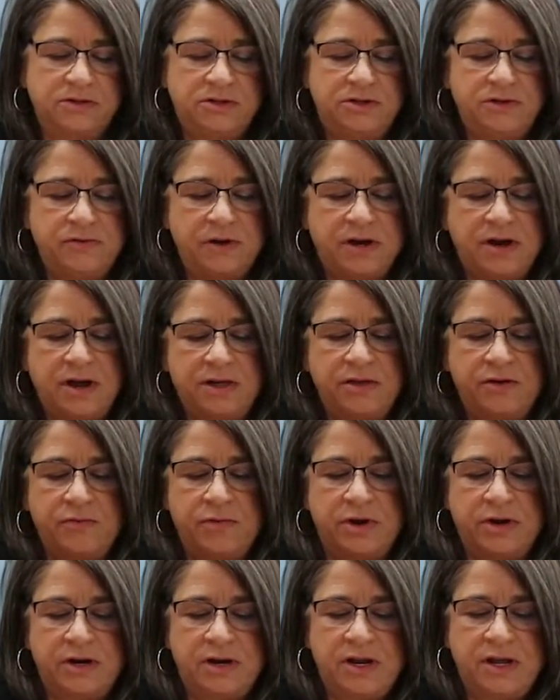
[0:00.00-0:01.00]
do another
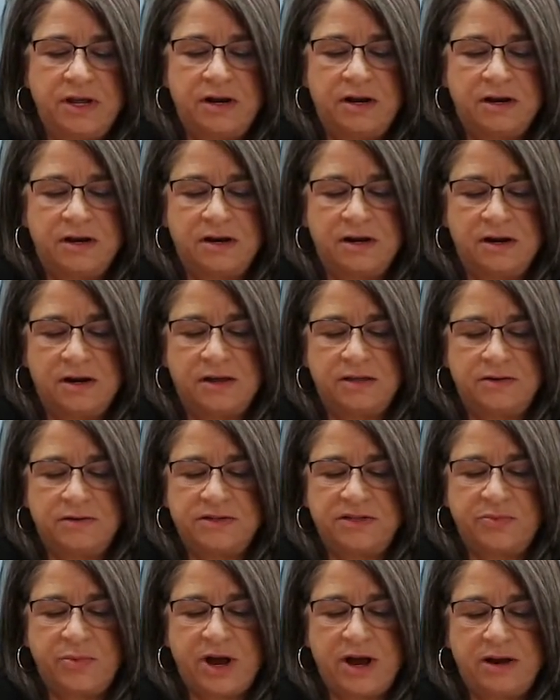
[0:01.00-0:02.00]
one and hit it in another
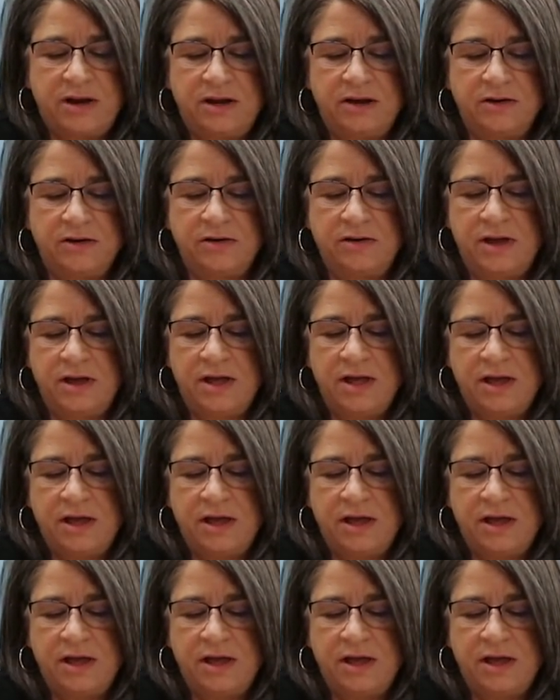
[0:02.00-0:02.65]
spot here.